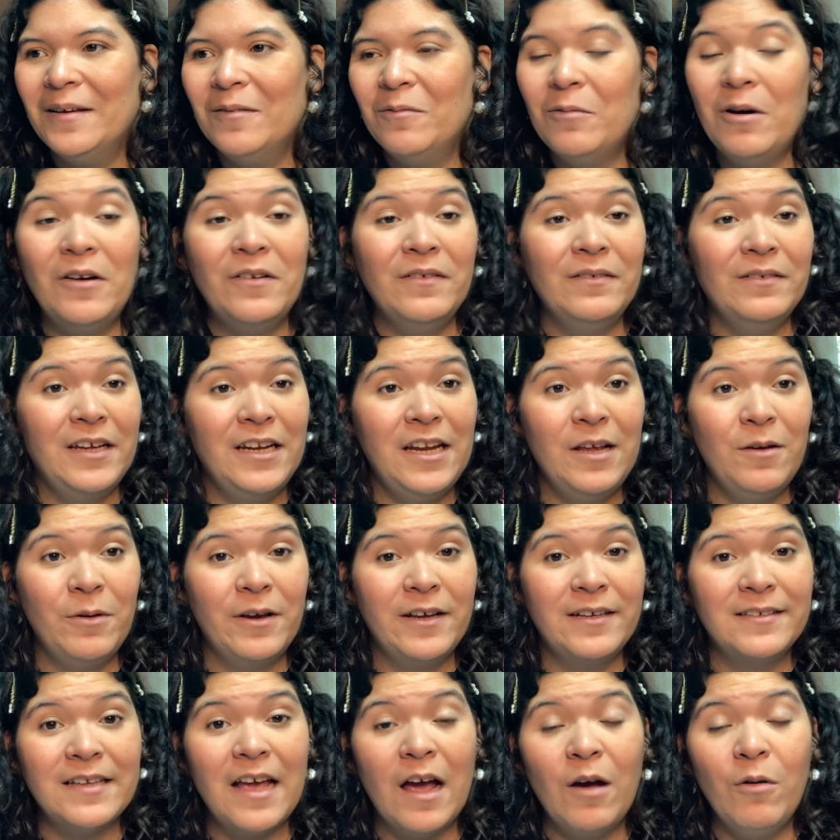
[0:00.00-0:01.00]
Well,
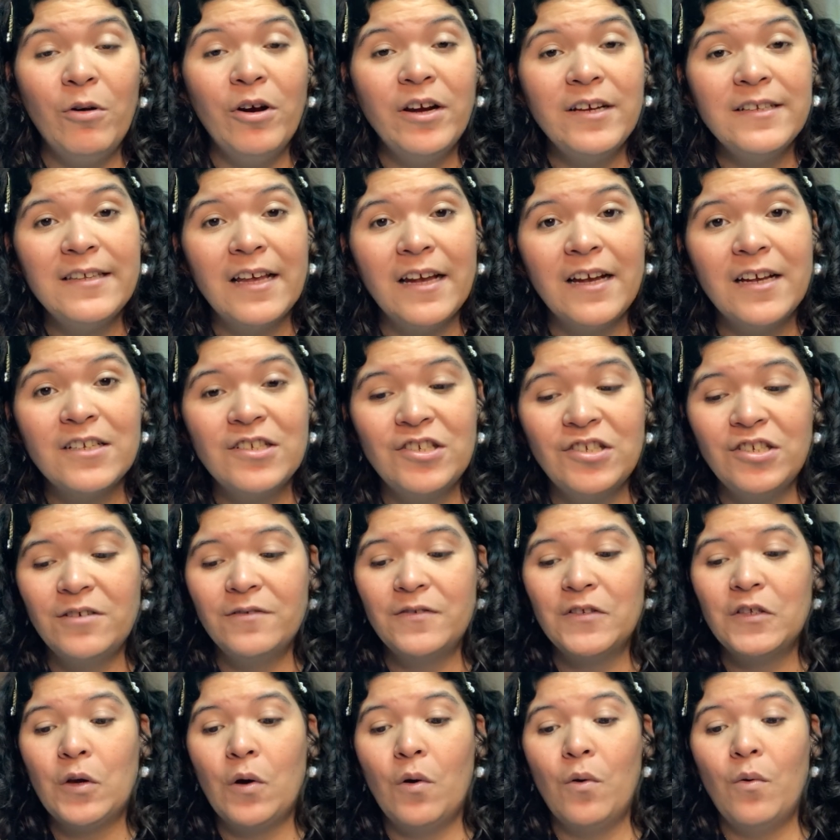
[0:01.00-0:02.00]
anyways, I work second
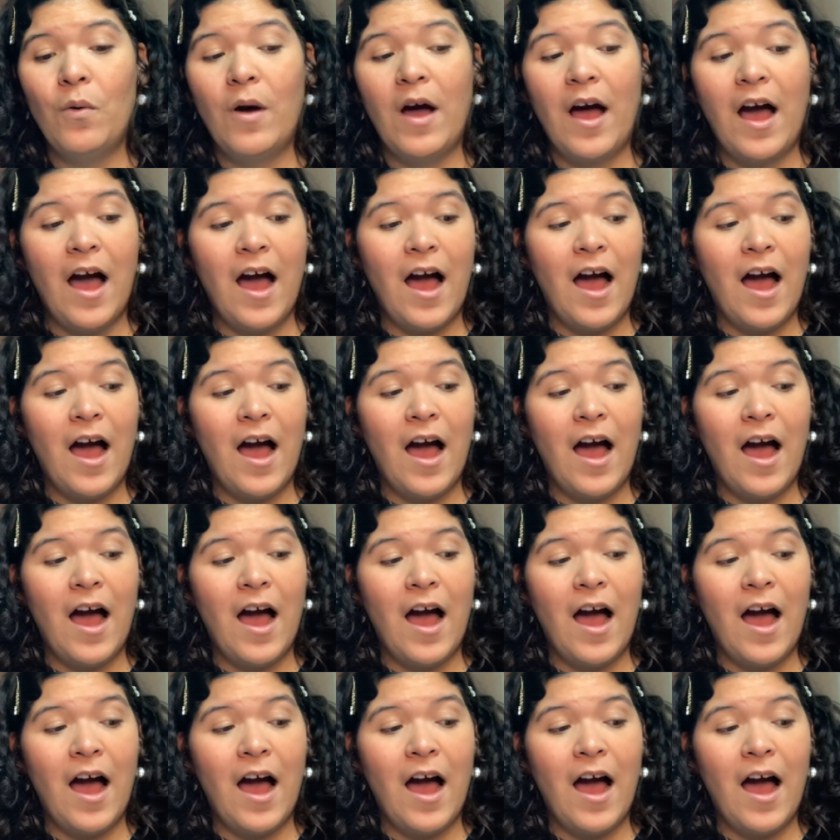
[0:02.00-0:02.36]
shift, so